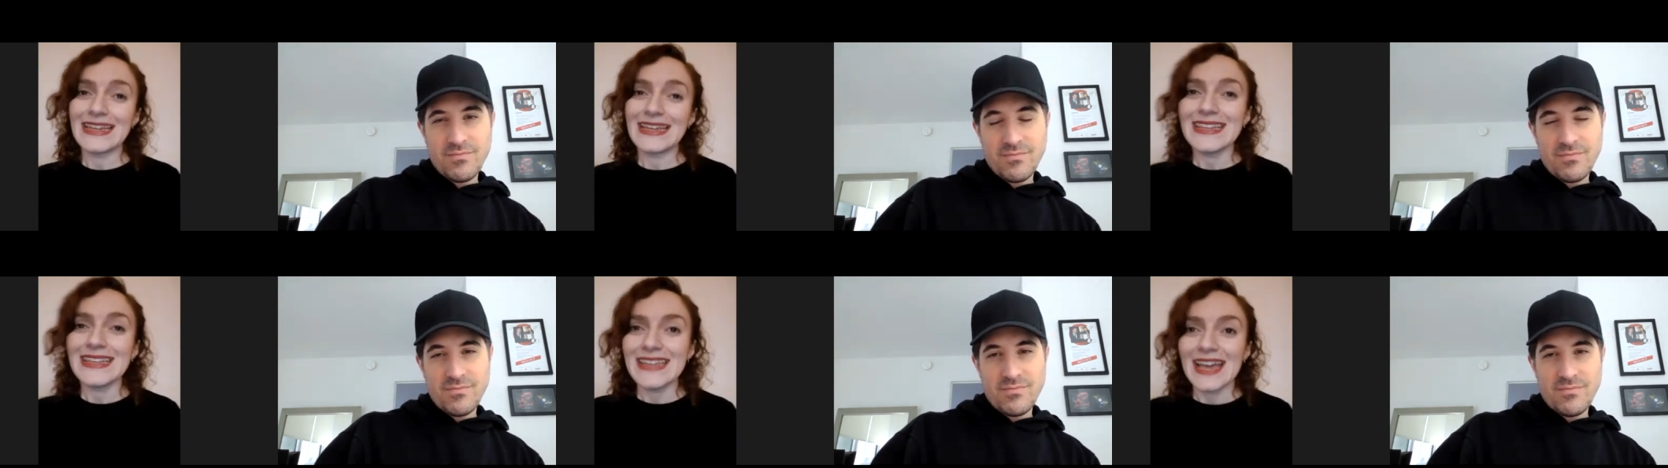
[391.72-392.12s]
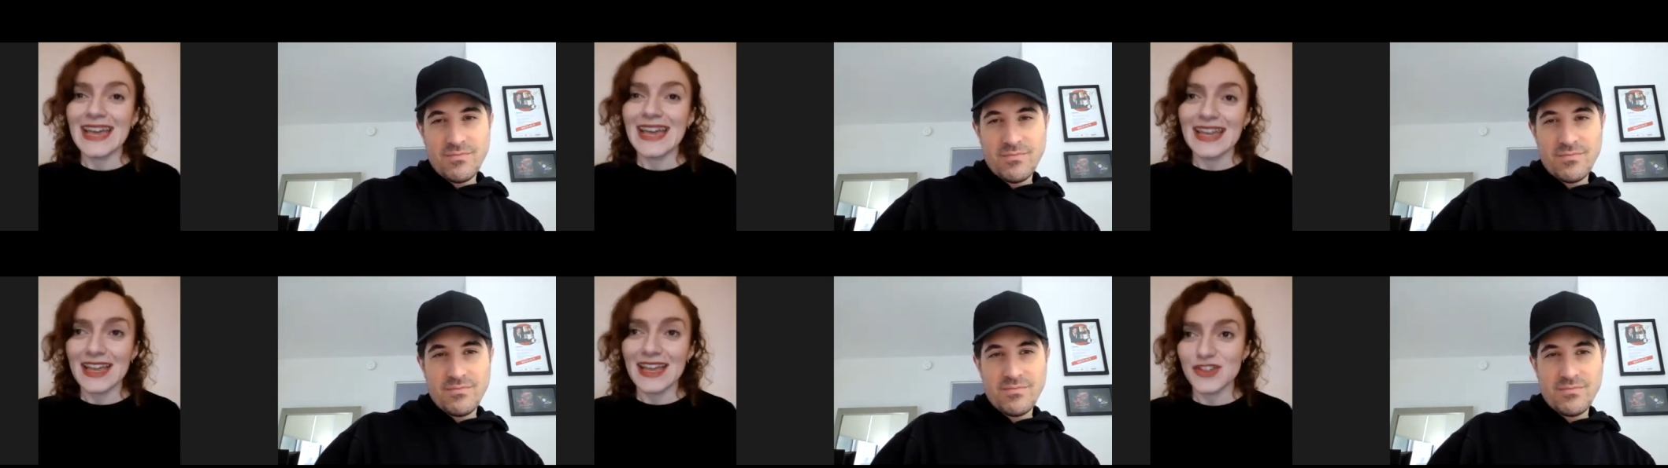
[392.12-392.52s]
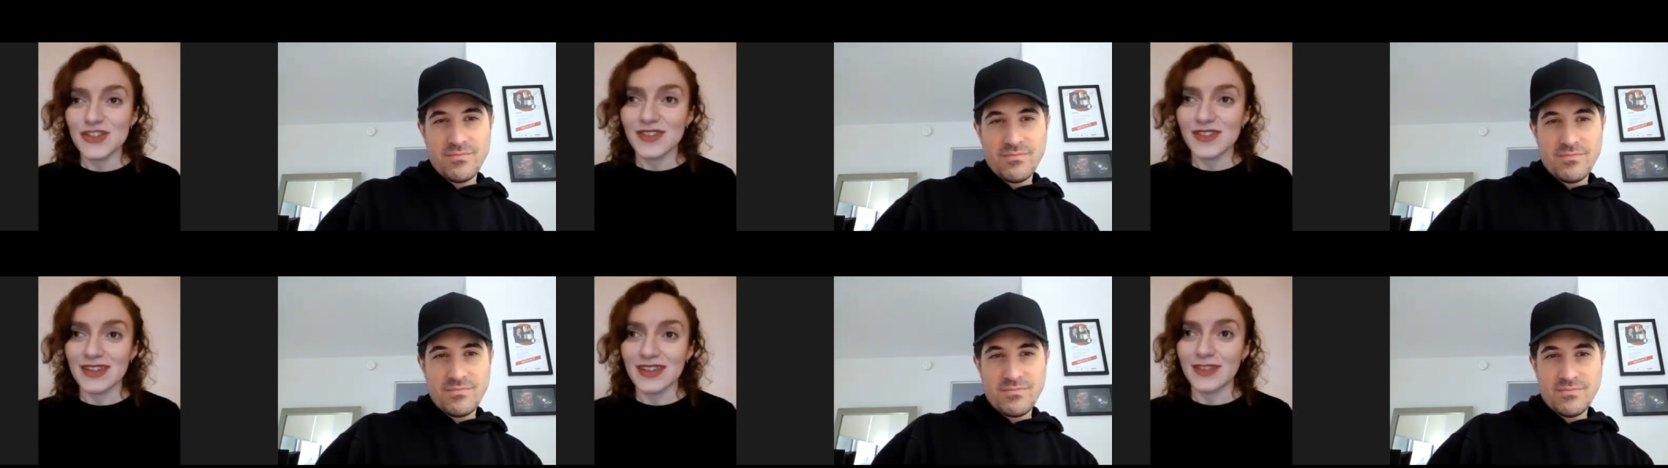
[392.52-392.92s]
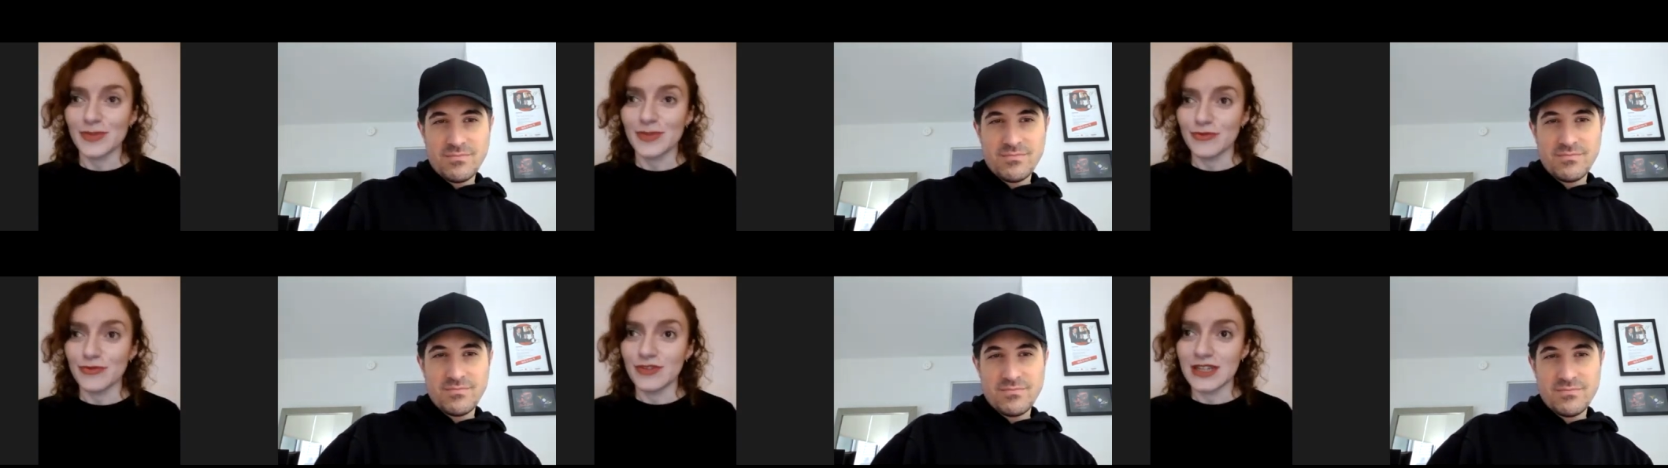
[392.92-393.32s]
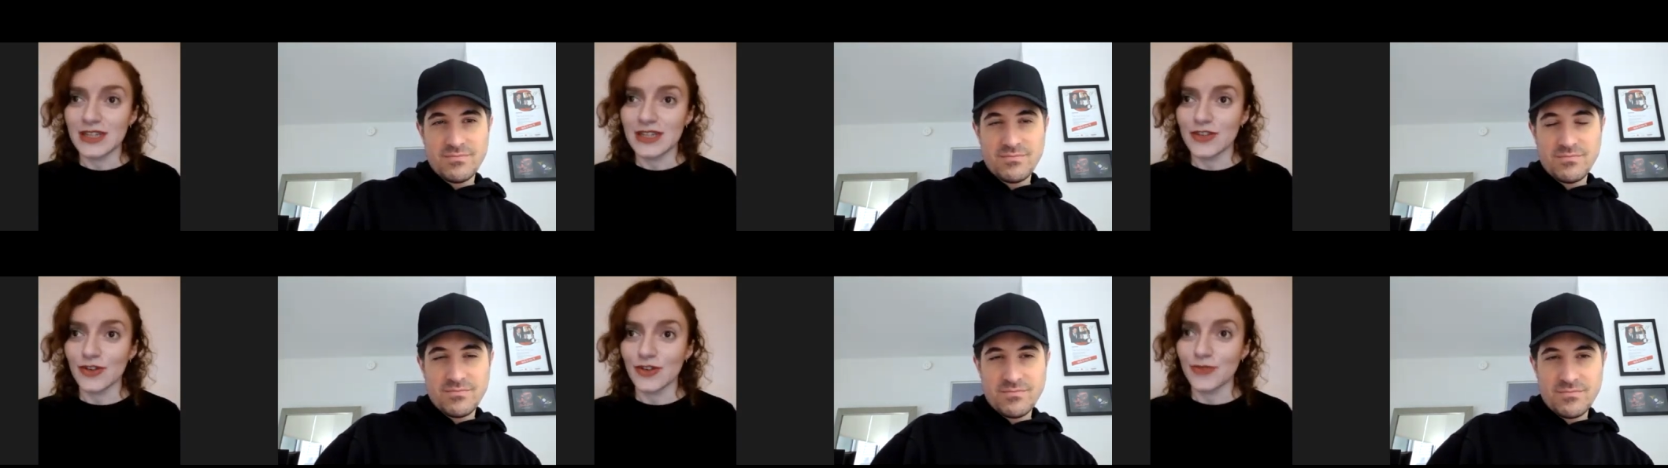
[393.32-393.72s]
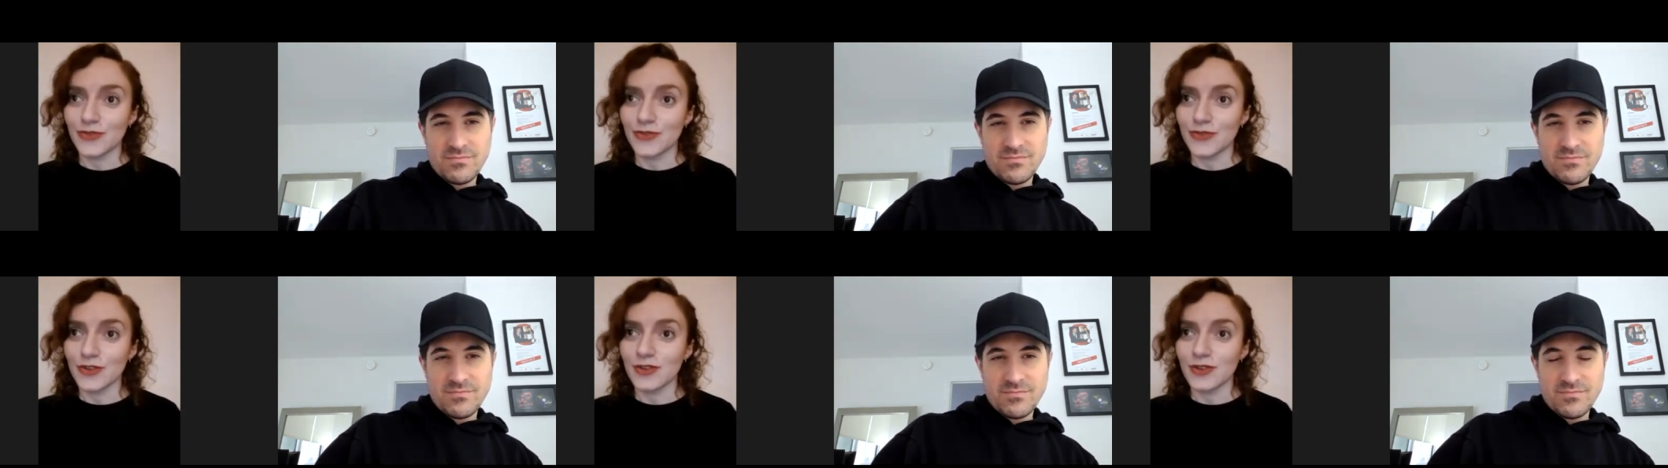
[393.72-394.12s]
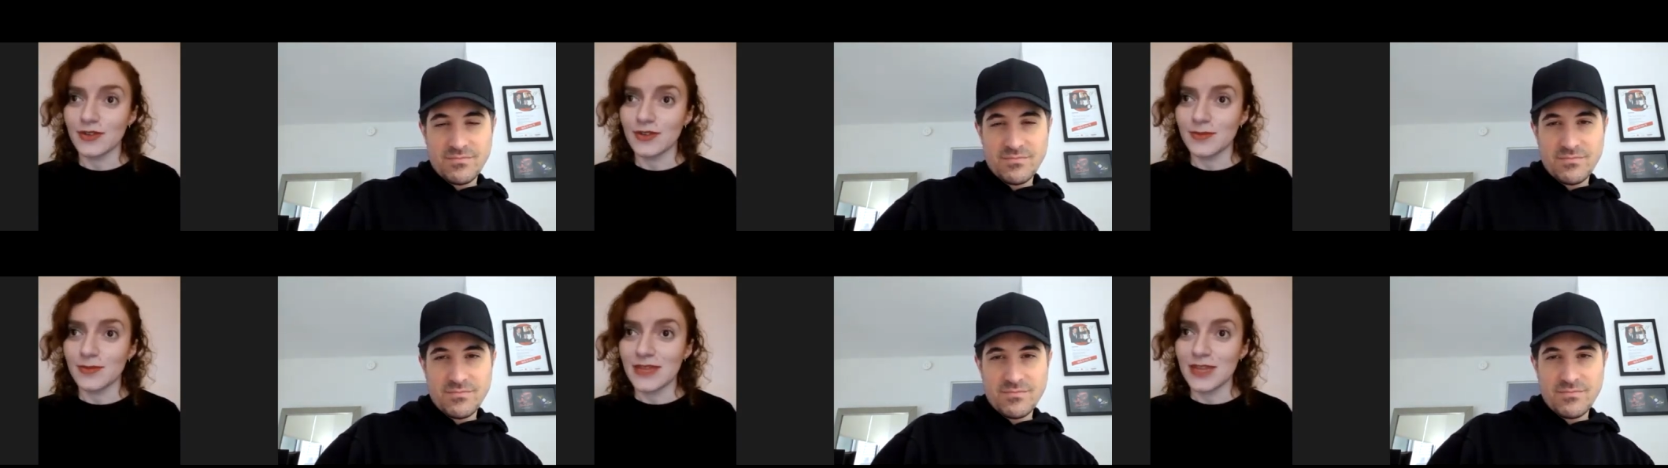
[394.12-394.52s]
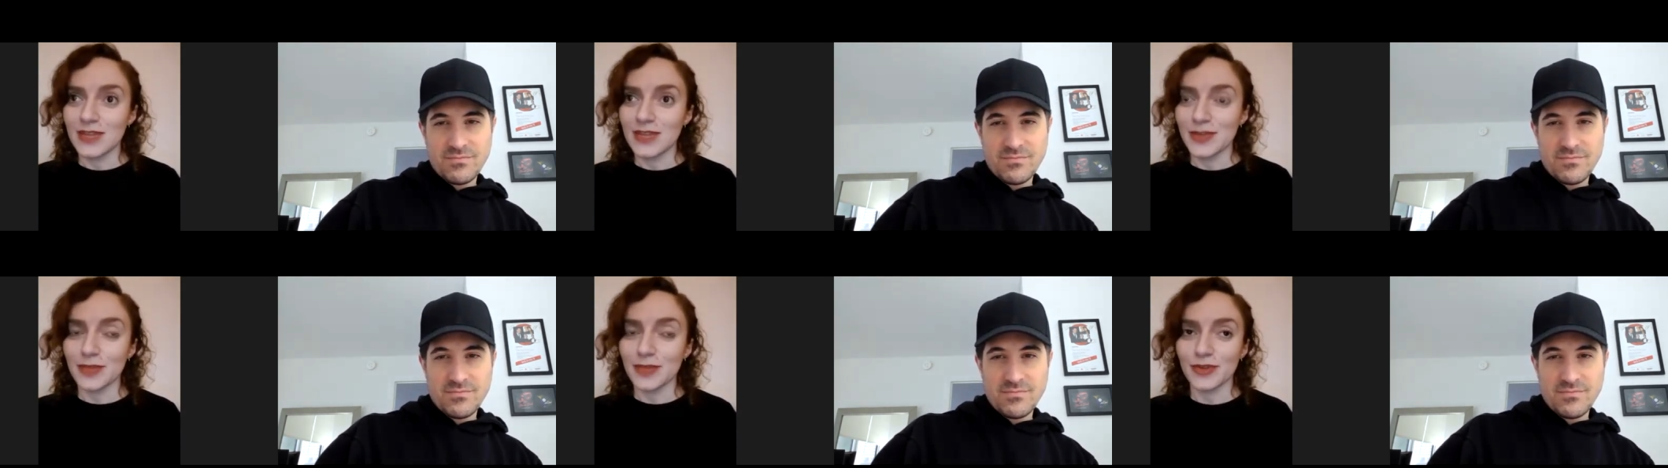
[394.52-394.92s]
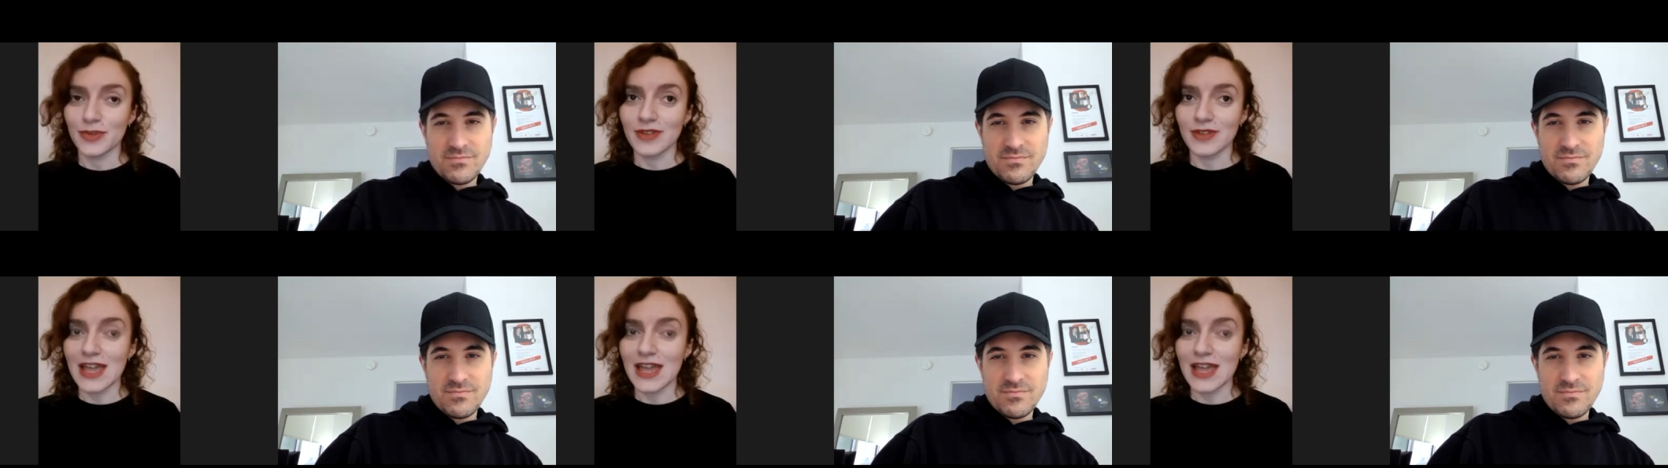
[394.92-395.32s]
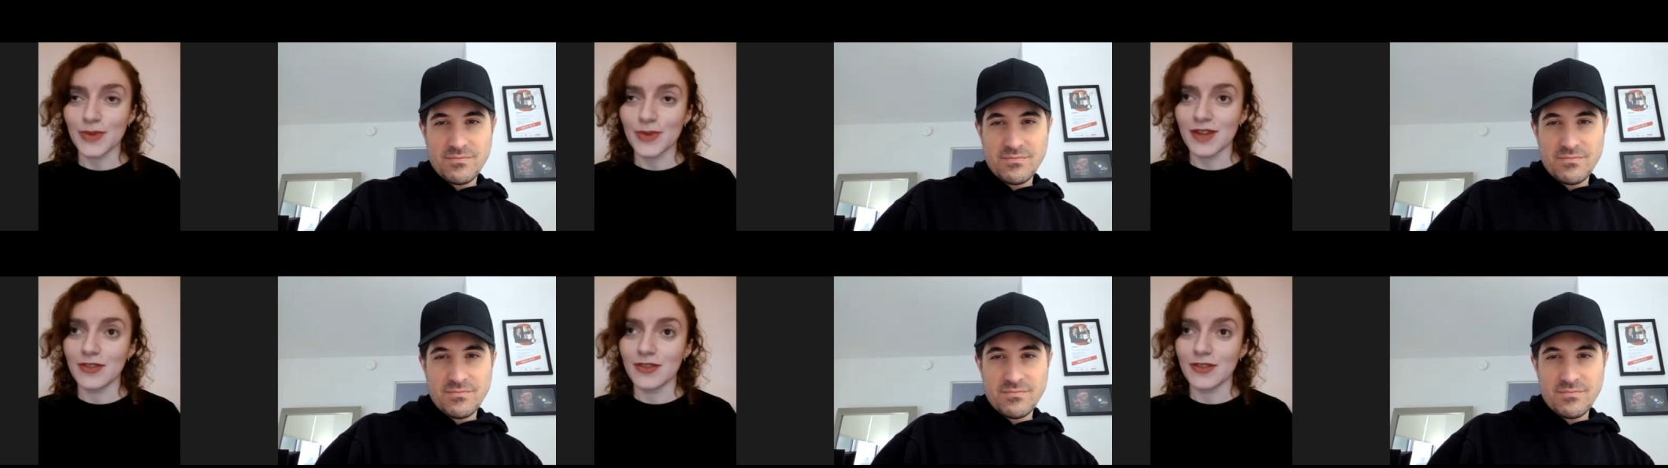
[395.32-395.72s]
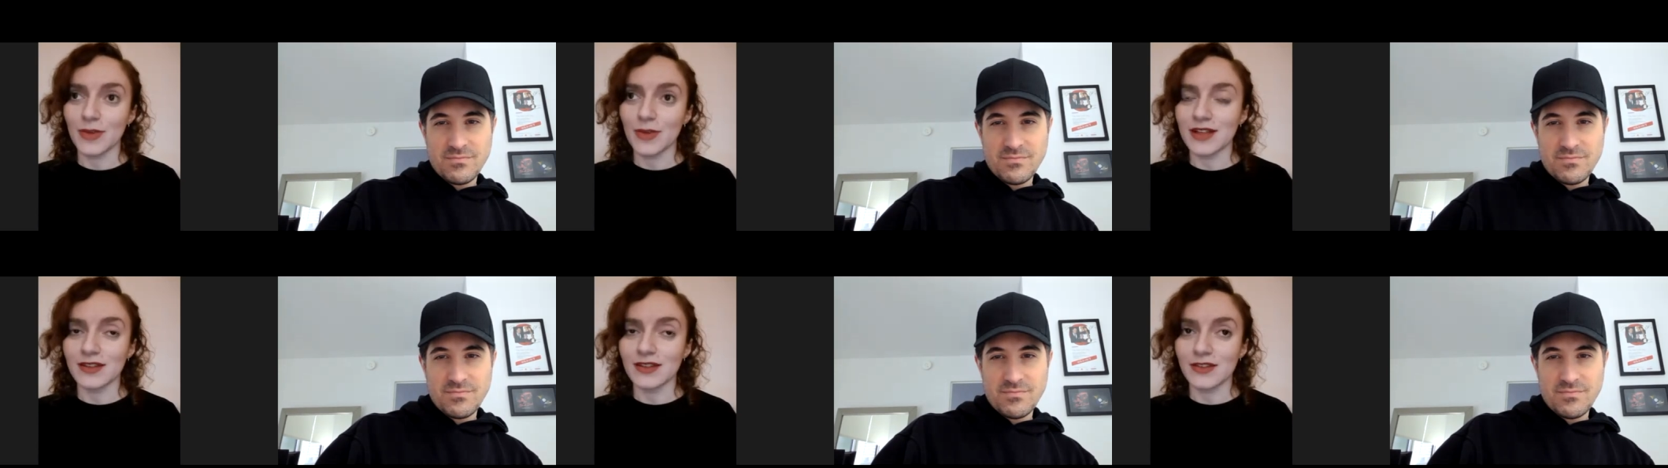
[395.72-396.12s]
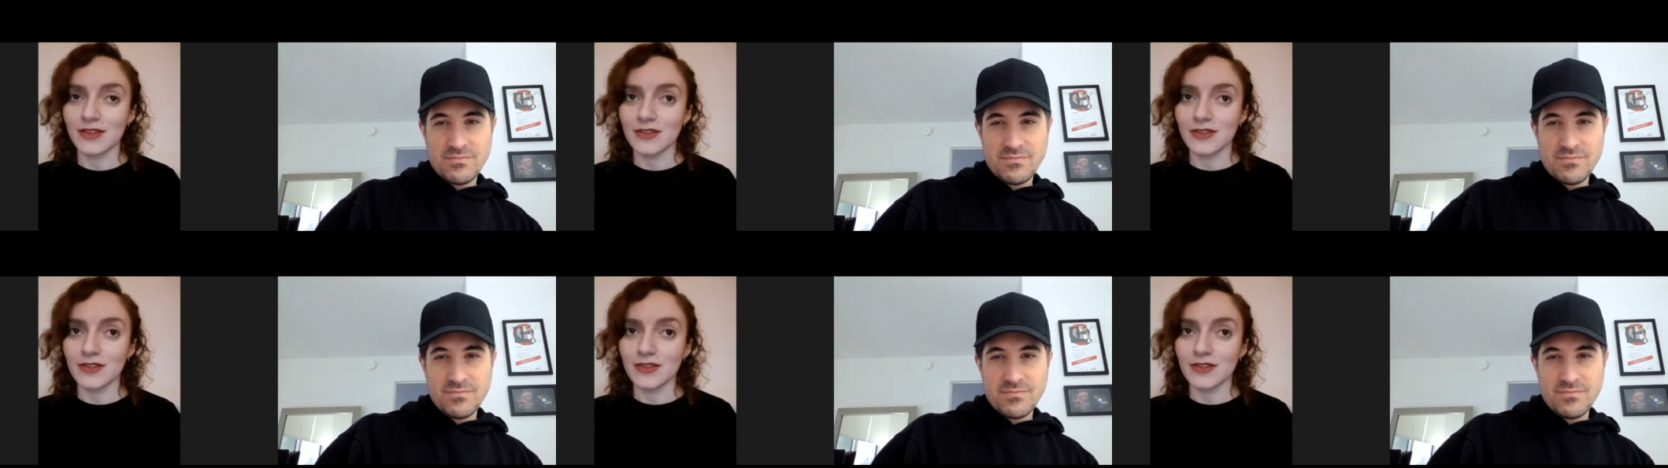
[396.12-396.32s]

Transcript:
Speaker 1: yeah as you said it's been really tough for many people everywhere in the world it's